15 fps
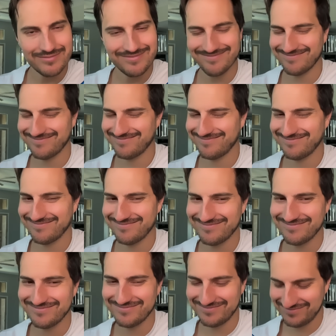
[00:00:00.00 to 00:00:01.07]

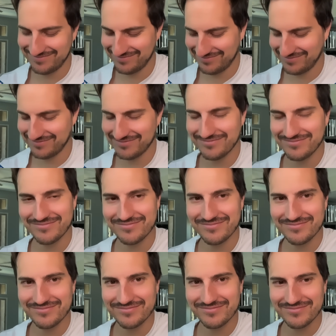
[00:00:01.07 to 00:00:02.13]

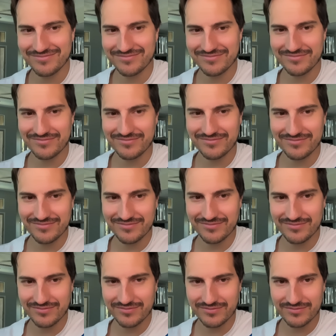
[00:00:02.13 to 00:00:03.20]

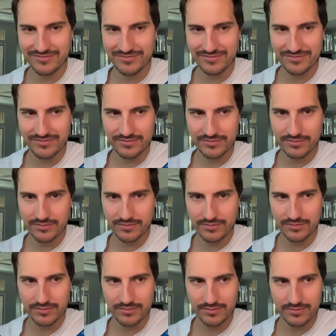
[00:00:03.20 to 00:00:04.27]

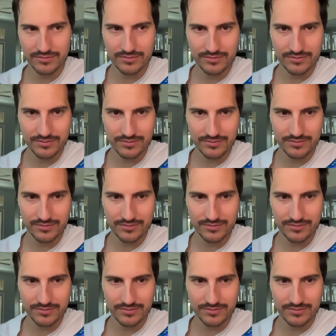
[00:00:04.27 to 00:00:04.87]
(silent)